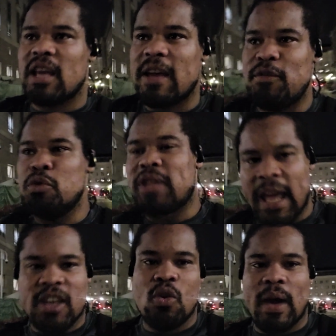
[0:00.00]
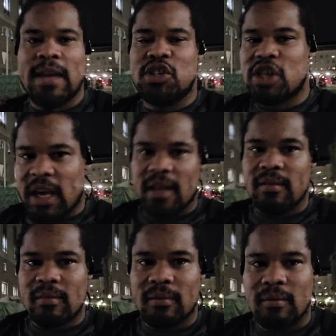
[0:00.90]
if you think you ain't shit,
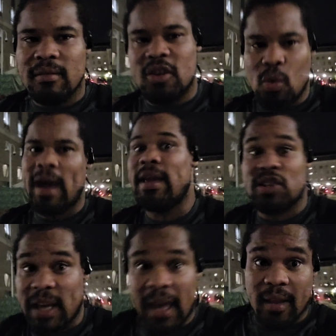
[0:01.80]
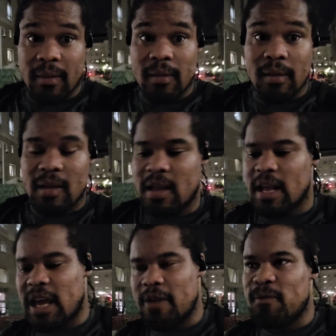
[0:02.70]
you ain't shit.
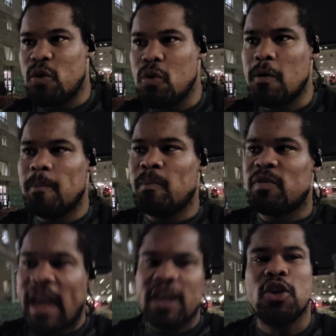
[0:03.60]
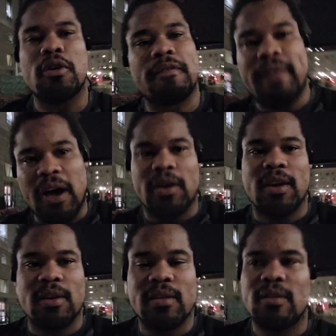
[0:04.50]
If you think you're a
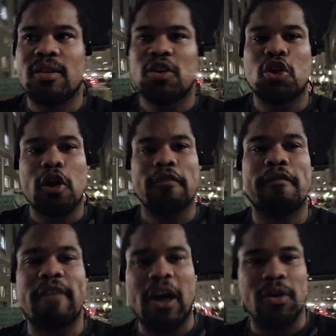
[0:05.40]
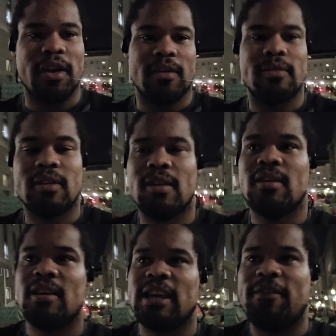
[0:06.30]
failure, you're a failure.
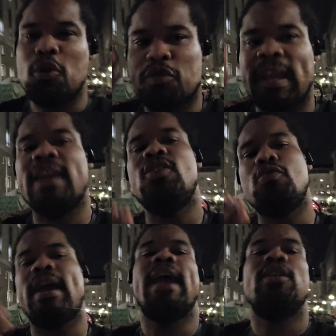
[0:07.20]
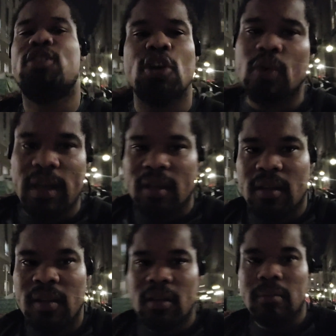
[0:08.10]
If you think you can't do it,
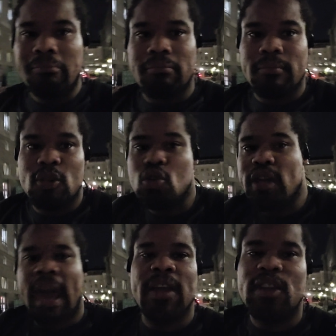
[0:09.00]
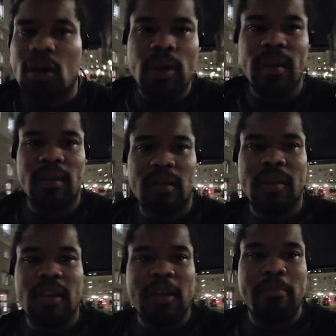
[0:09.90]
you can't do it.
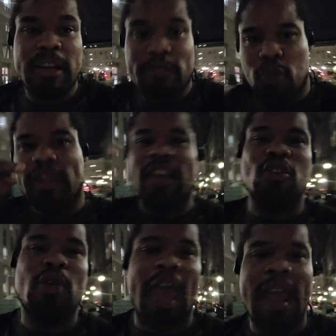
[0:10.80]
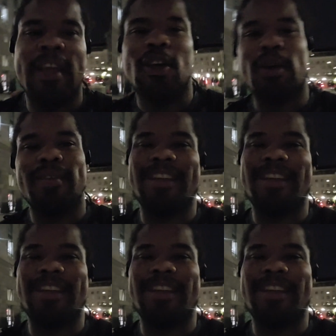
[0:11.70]
But if you think you can do it,